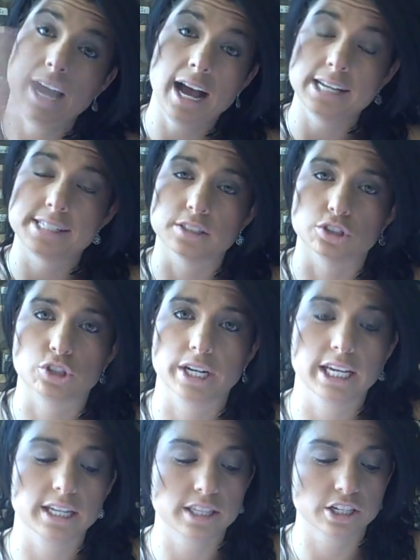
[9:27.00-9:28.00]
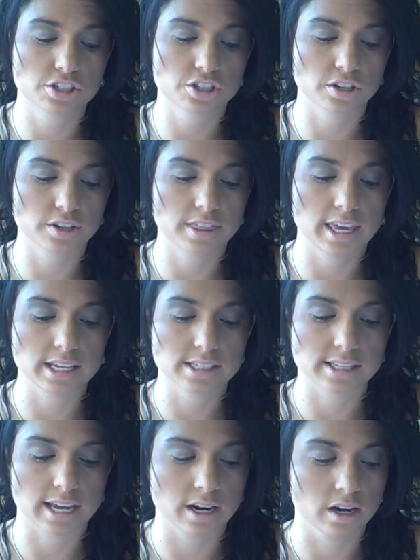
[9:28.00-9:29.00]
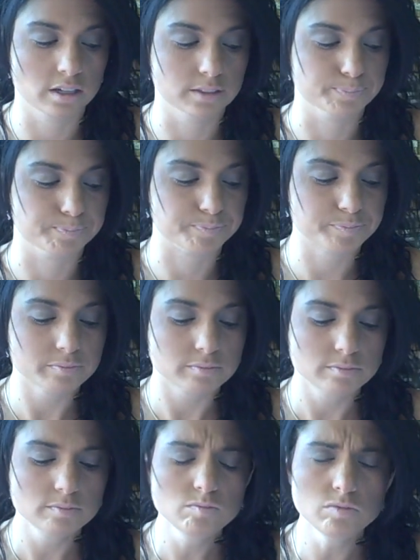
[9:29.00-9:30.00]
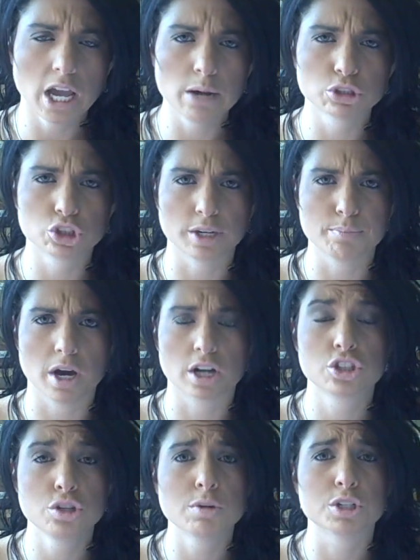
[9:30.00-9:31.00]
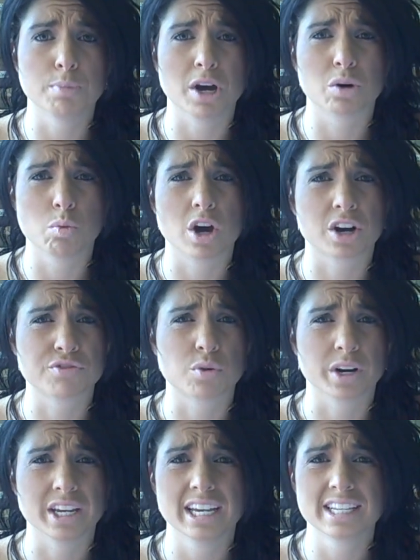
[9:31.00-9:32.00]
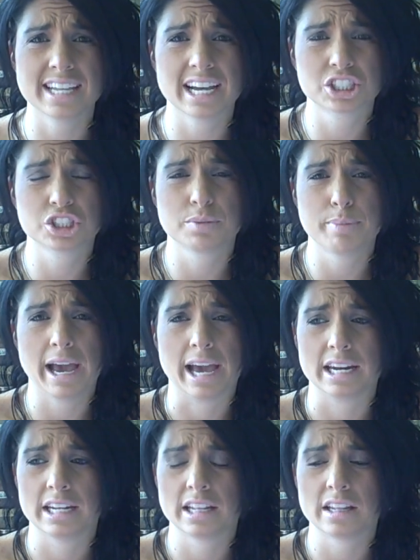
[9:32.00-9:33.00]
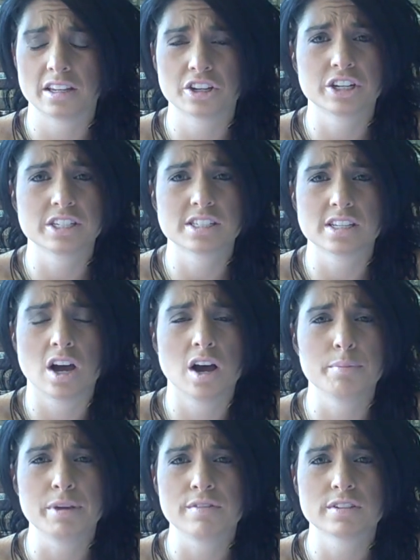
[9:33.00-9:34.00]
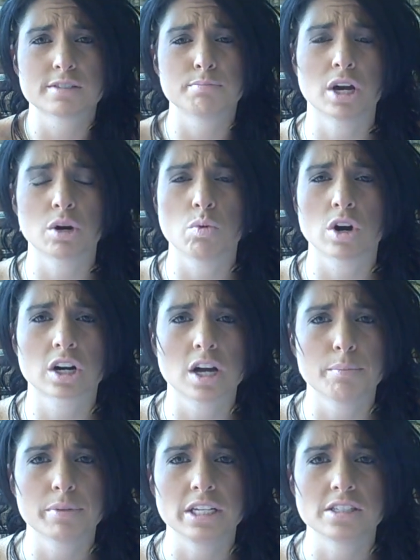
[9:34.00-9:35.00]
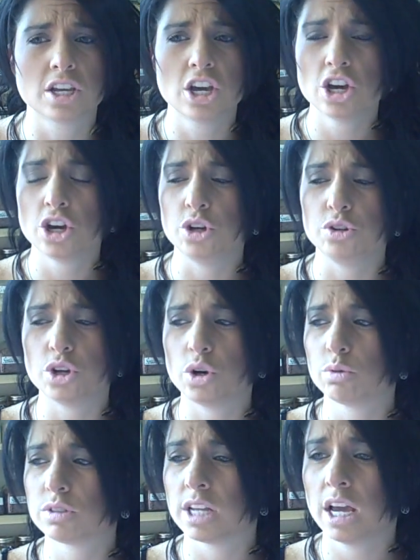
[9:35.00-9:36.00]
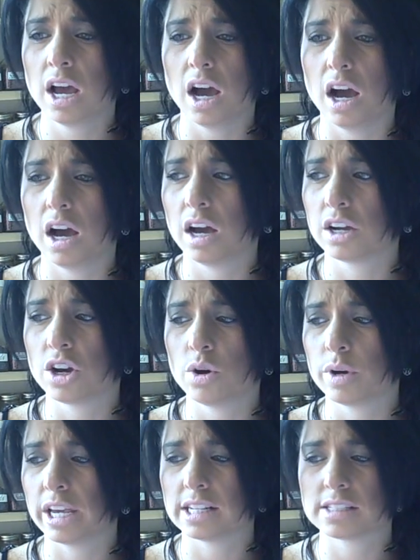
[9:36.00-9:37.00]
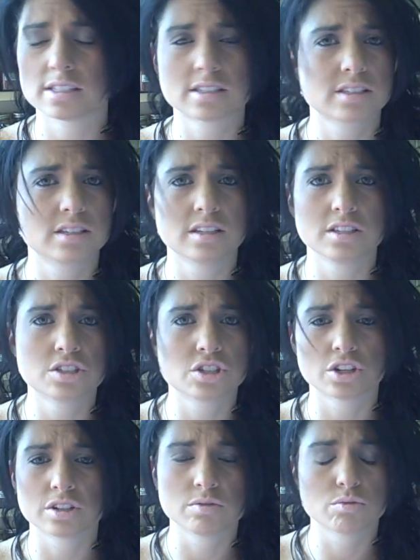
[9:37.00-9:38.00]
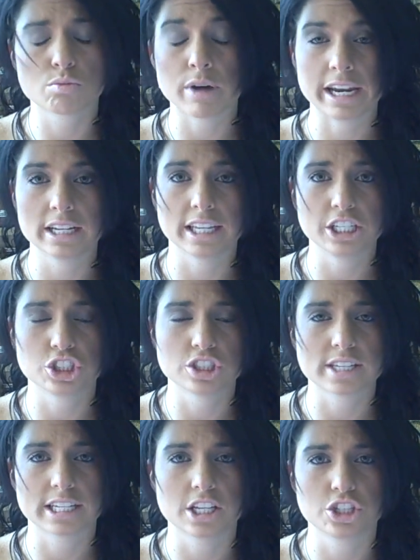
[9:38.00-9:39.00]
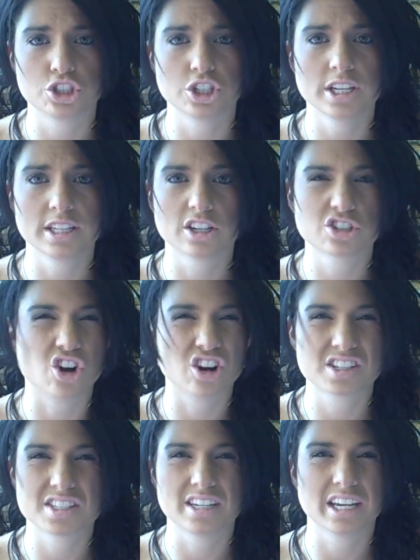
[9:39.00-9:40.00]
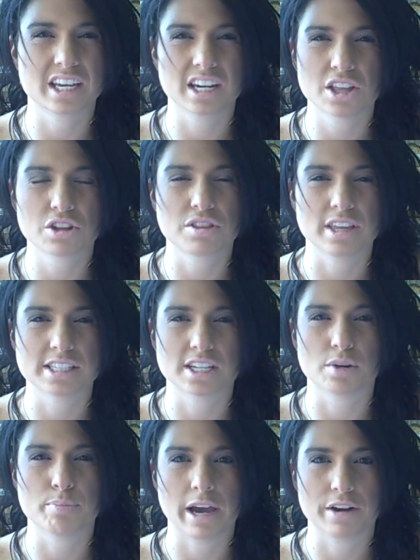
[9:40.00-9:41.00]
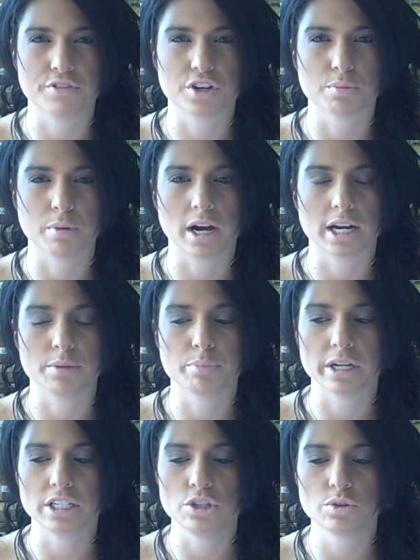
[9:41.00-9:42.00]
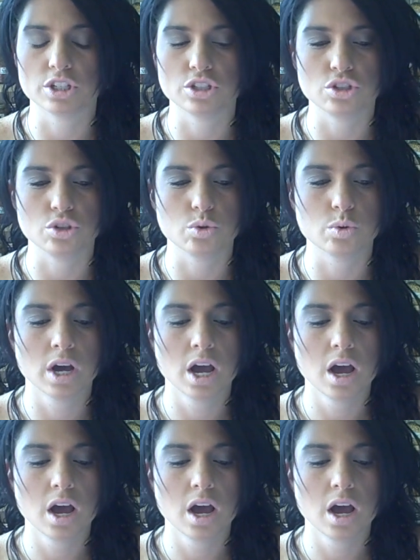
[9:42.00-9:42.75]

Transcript: I still drink it. There's certain things that um, I will drink too much bottled water for you is actually bad. And then there is um, even some bottled water companies who don't uh, go against certain regulations like they should. And there's arsenic and other things that are bad for your body. But you can do